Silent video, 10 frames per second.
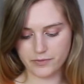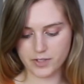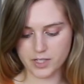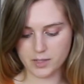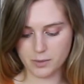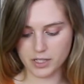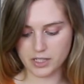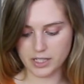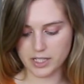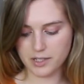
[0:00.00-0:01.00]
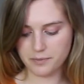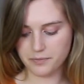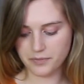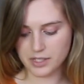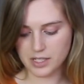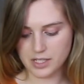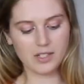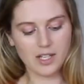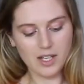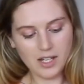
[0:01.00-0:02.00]
Just sprinkle it in.
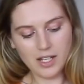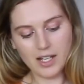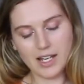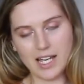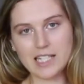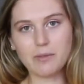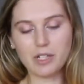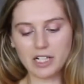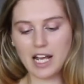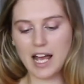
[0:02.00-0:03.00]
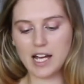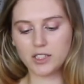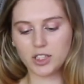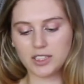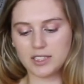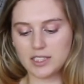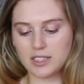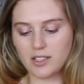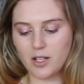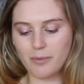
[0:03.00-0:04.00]
And then we're going to add just
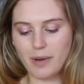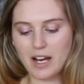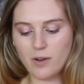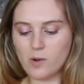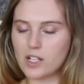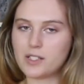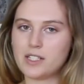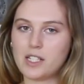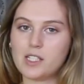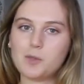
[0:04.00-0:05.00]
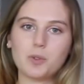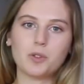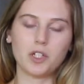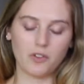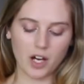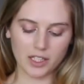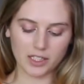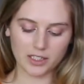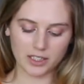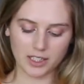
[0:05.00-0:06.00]
about a teaspoon of
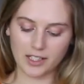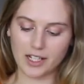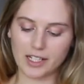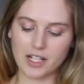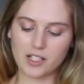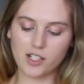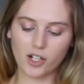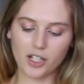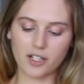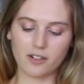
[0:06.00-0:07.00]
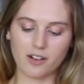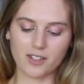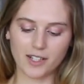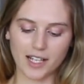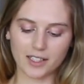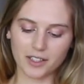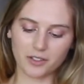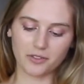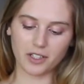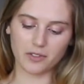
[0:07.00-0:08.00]
honey to kind of get it started, and also add a little
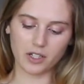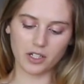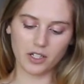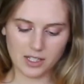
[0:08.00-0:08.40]
flavor.